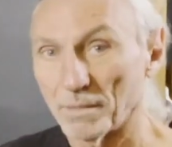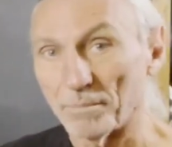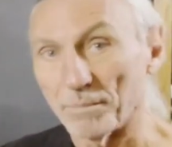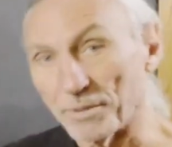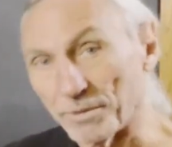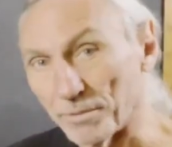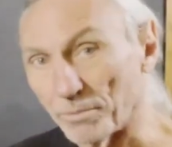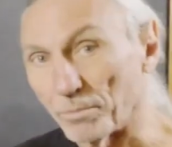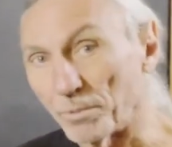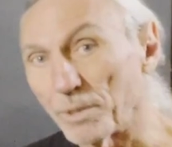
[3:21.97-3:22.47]

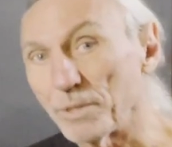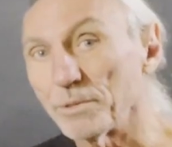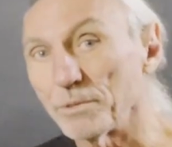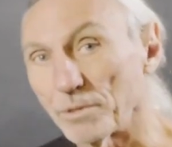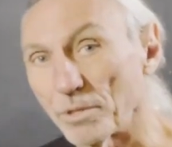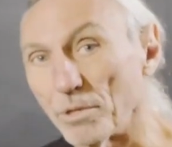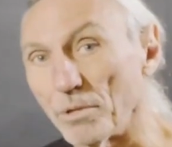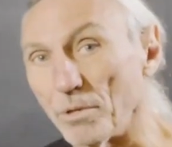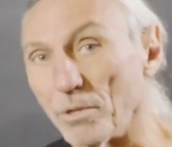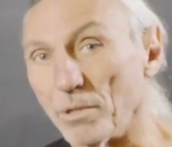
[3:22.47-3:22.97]
But the real
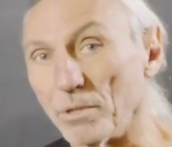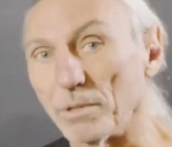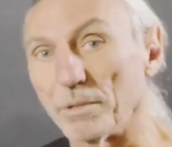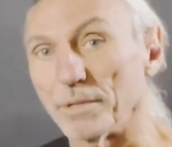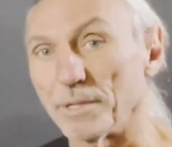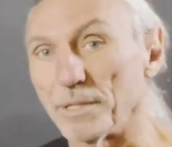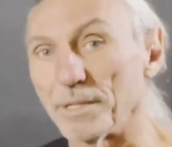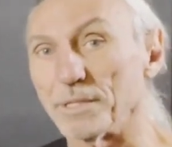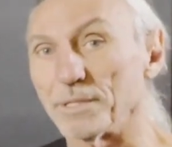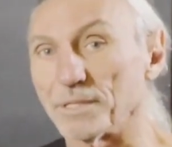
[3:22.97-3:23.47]
goal
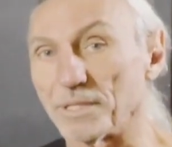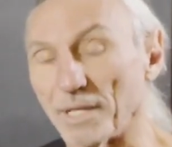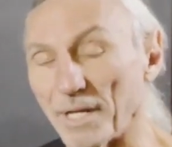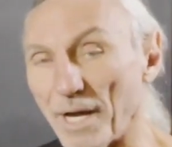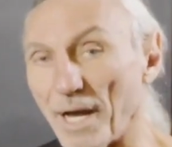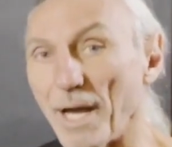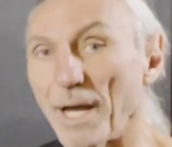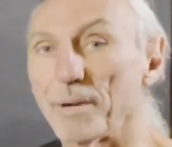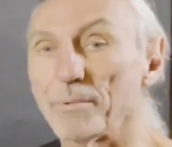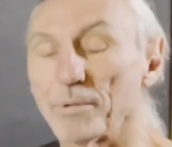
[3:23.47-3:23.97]
is the
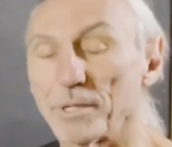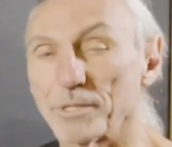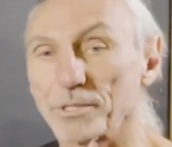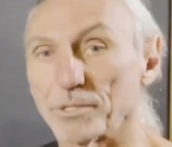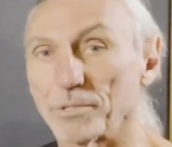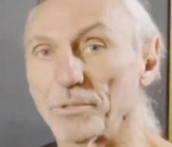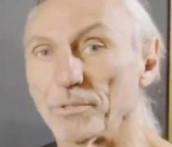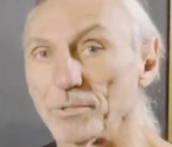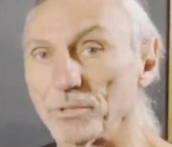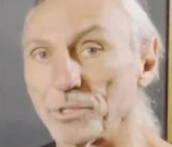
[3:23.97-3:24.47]
high
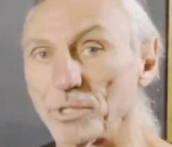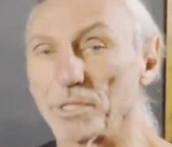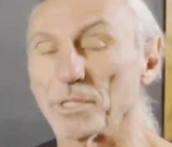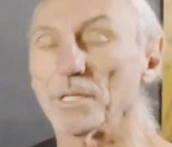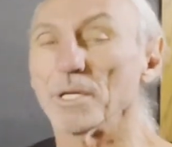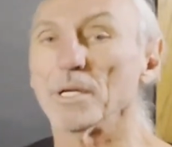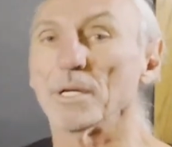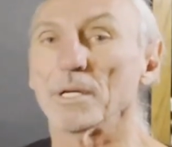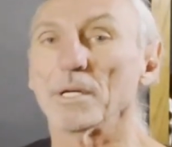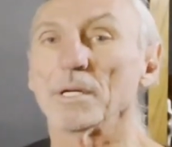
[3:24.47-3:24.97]
resolution